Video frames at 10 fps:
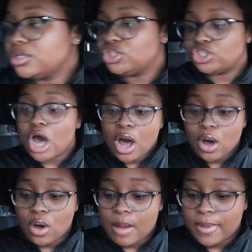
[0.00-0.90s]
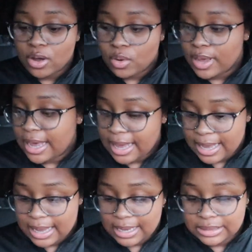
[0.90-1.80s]
so i'm gonna go
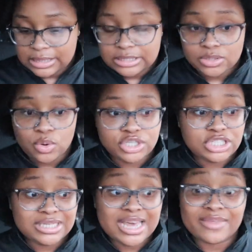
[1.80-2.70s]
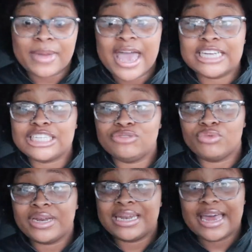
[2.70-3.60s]
ahead get these oranges together i'm actually
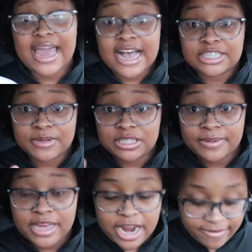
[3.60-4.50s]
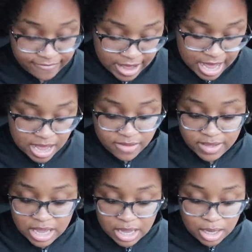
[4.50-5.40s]
running late i'm supposed to be there at five
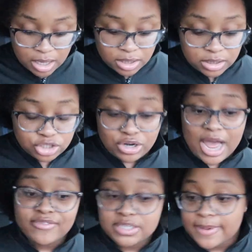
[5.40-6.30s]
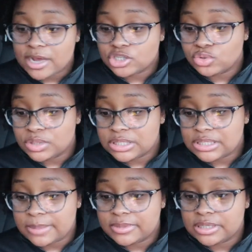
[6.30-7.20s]
the drive is about a 20
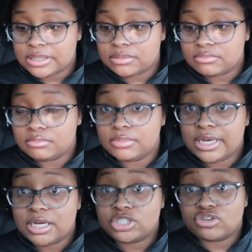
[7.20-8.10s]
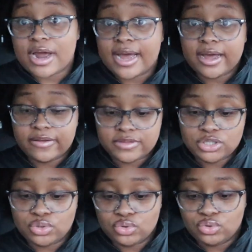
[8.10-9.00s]
something minute drive
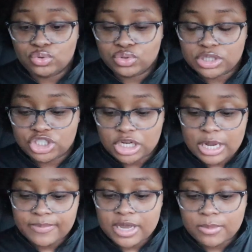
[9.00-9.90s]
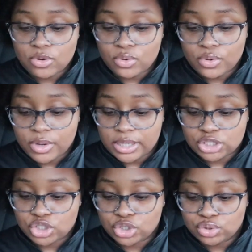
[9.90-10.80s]
to the gym that I'm going
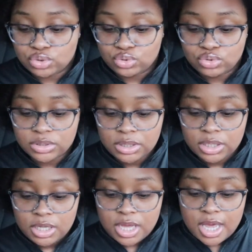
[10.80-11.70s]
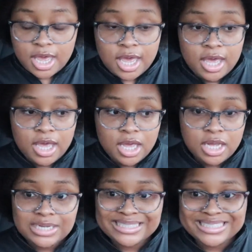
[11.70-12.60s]
to
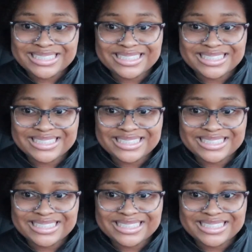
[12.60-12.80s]
and